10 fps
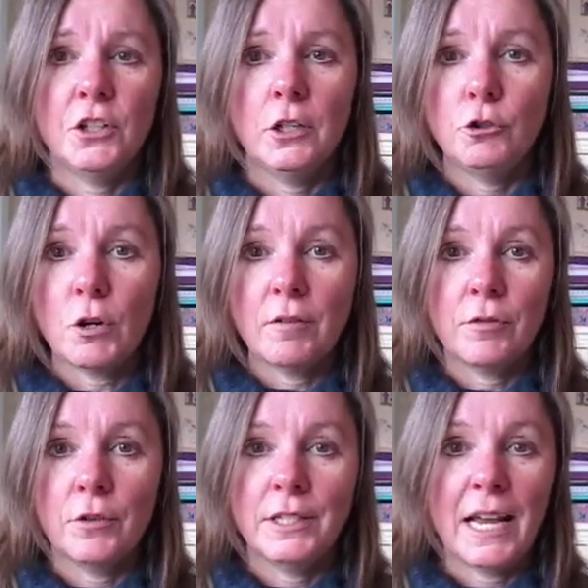to drive
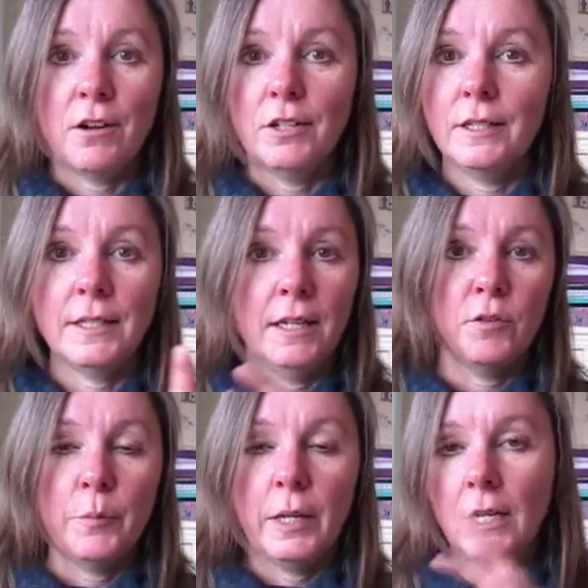through the town and see
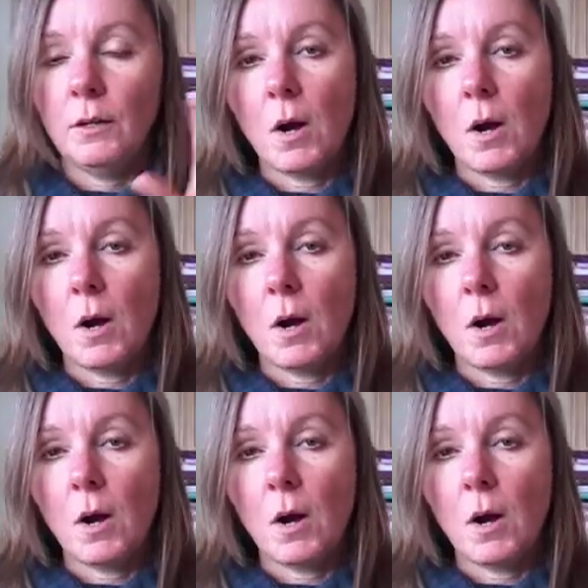everybody